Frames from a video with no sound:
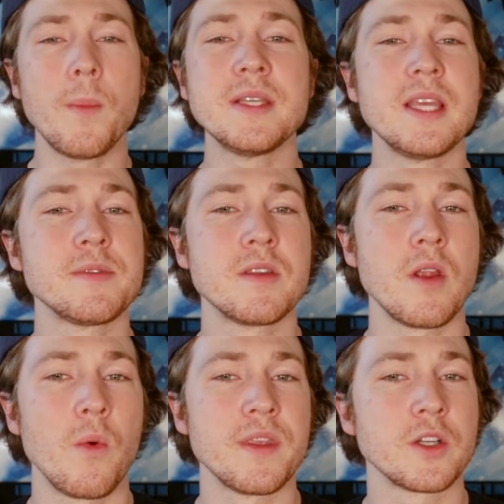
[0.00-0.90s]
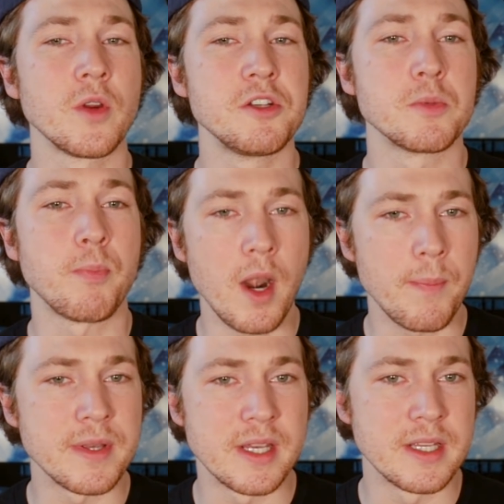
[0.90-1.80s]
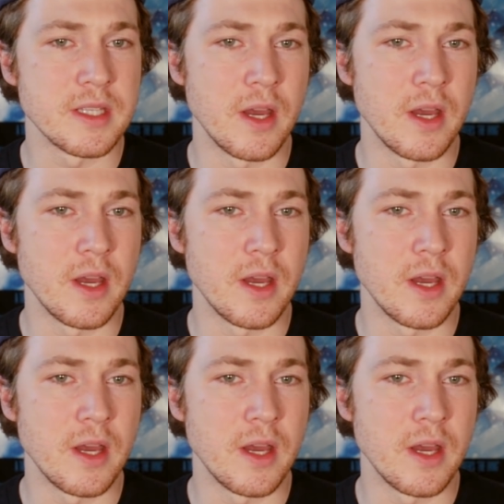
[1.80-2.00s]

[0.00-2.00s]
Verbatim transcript: Nobody seems to know what this creature's purpose is,